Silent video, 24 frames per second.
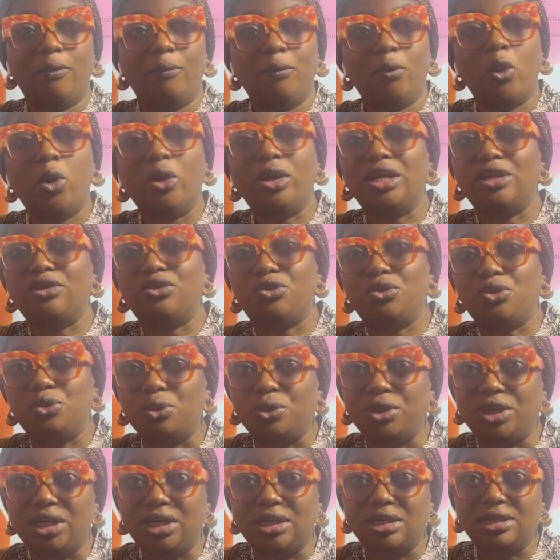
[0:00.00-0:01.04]
other
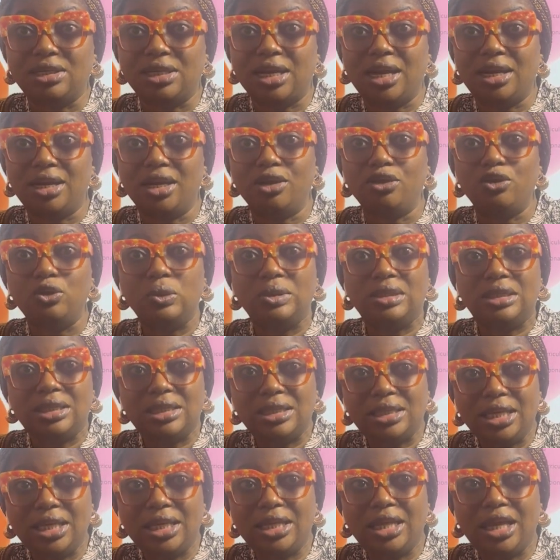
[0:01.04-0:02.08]
students, and then you
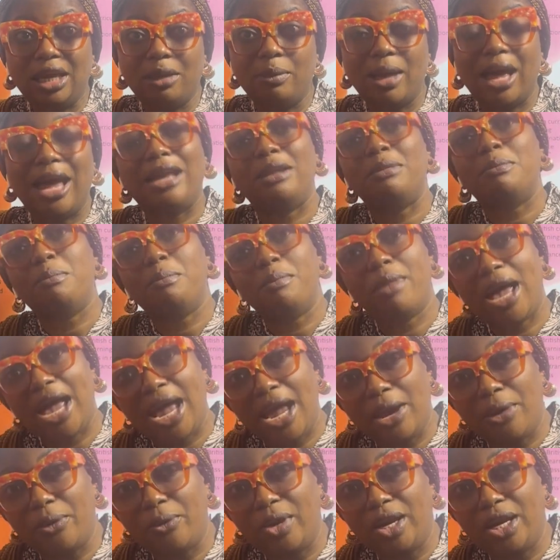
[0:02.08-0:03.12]
see them
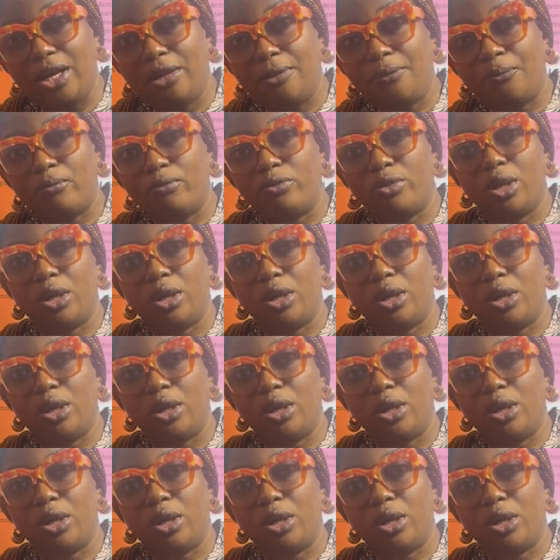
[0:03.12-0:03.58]
admiring